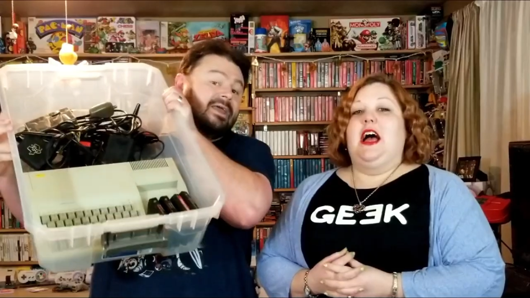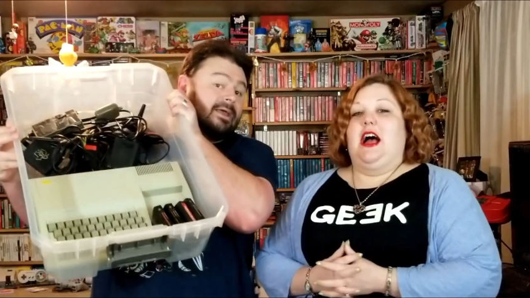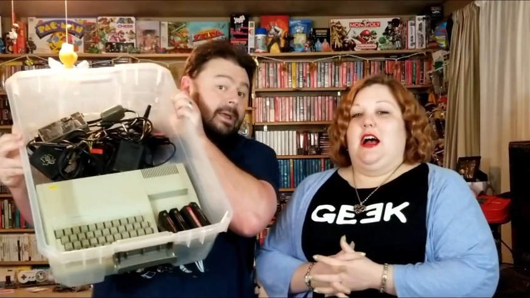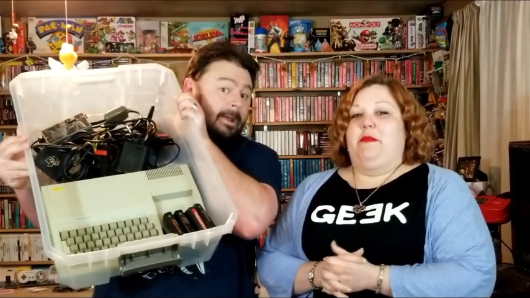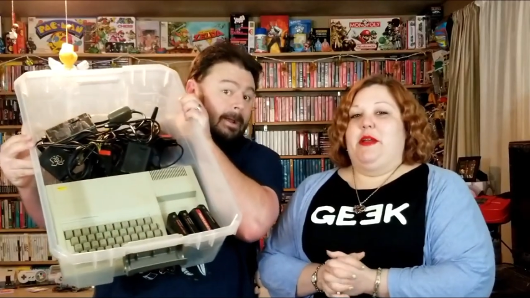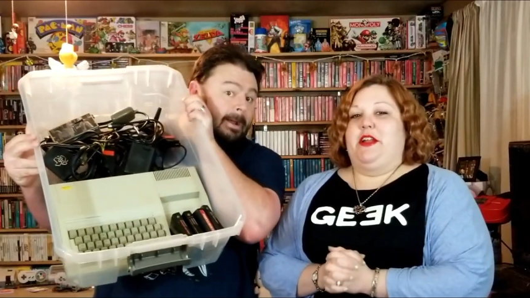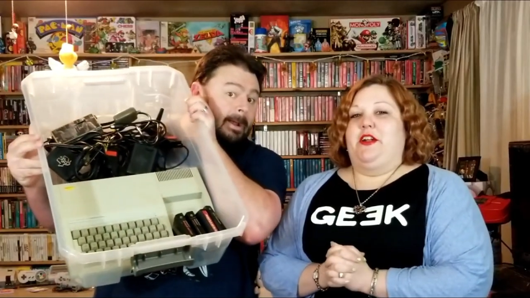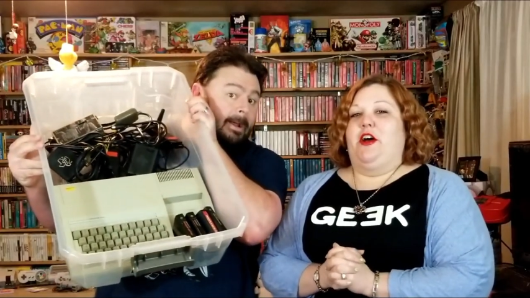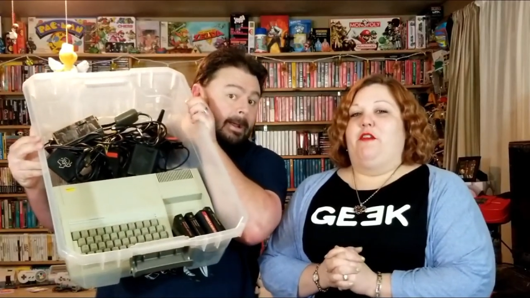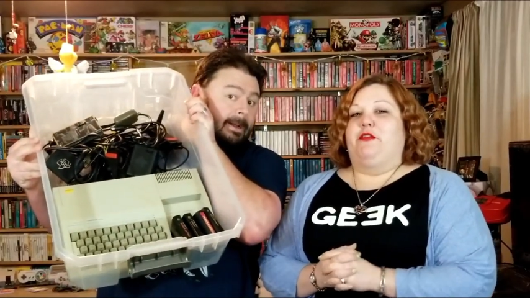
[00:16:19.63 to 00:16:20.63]
Speaker 1: I made an
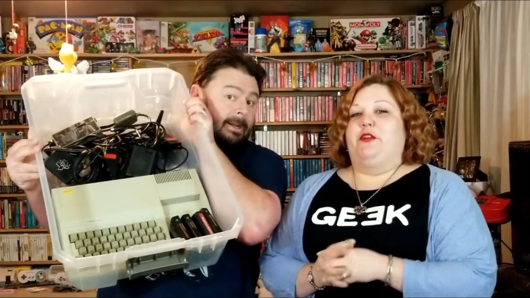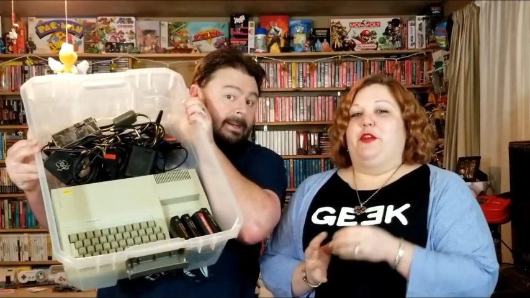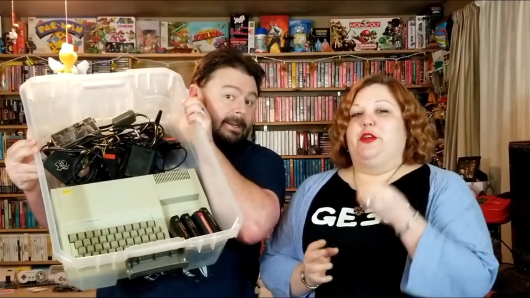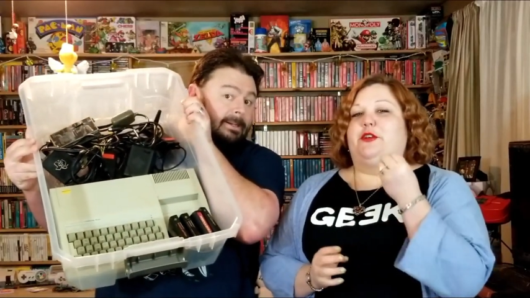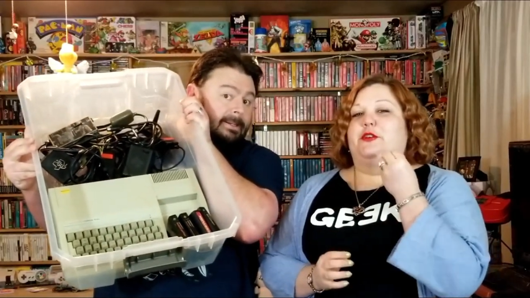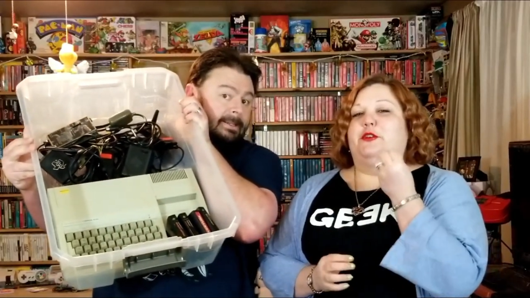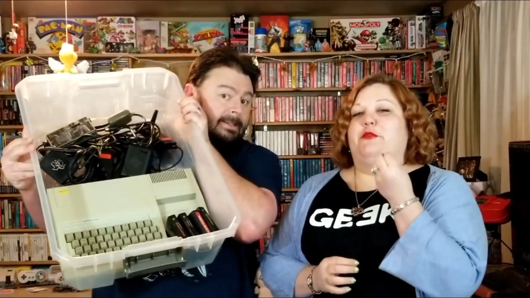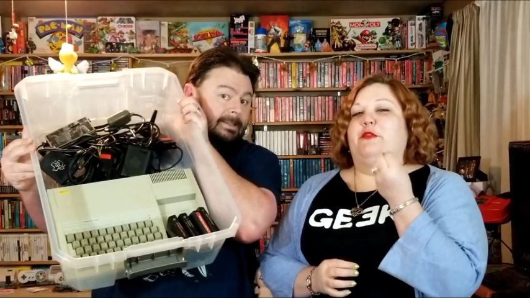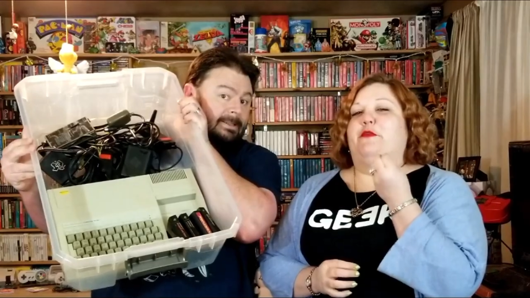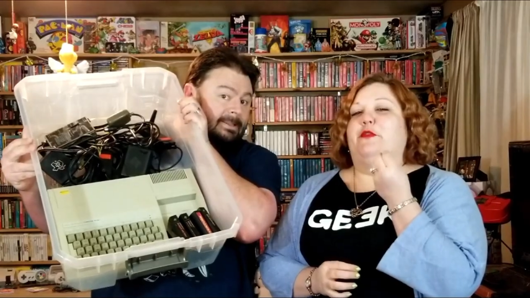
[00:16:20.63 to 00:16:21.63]
offer he couldn't
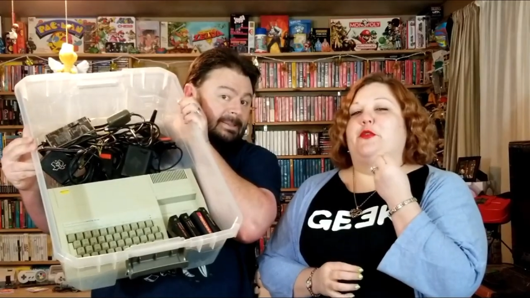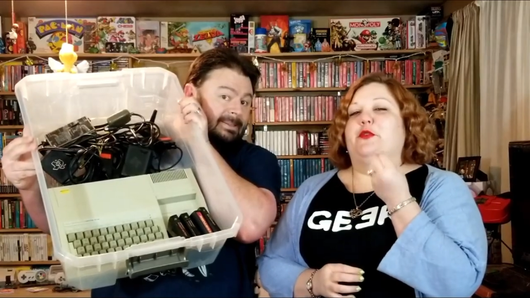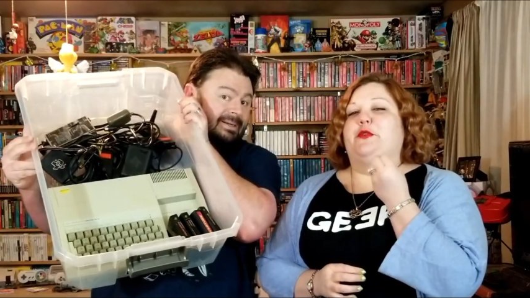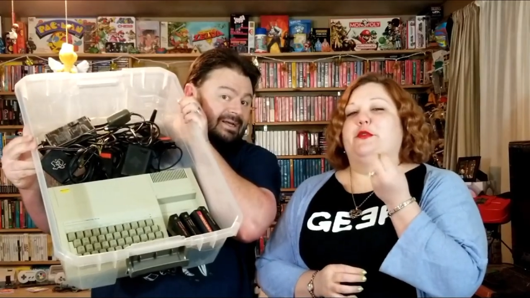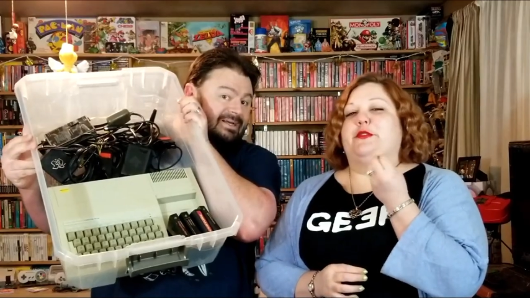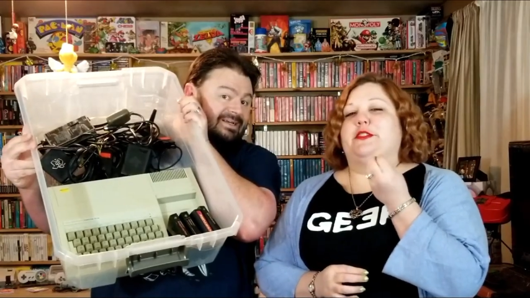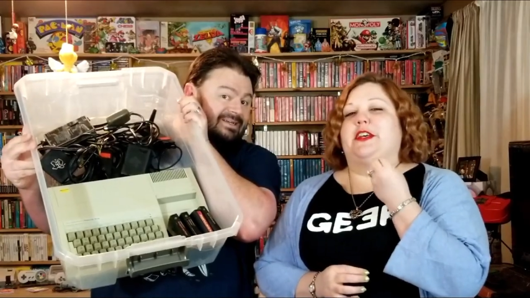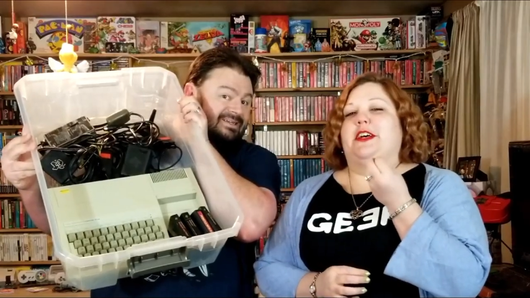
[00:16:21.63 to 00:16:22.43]
refuse.